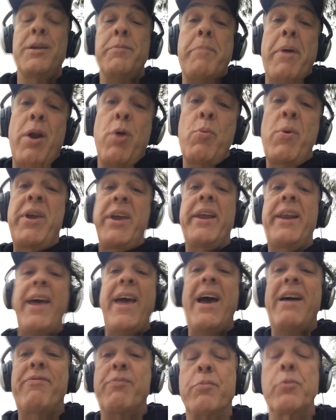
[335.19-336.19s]
About a week and a
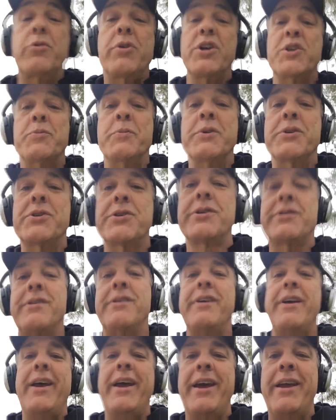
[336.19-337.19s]
half from Christmas,
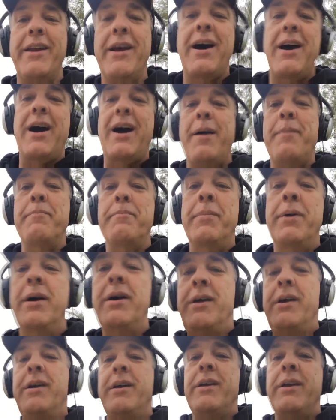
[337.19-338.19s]
and I'm
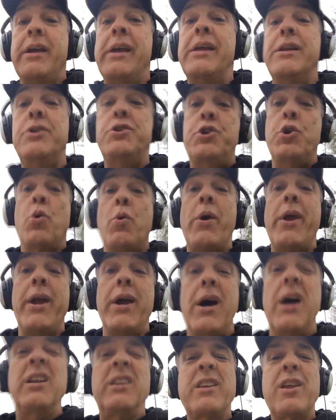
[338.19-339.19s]
enjoying
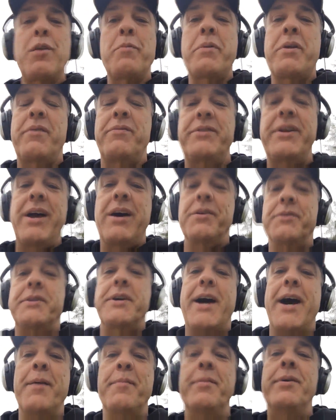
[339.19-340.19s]
a little bit of
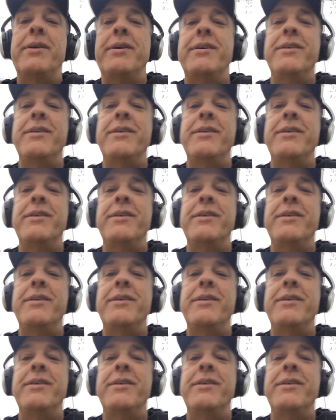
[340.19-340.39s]
downtime.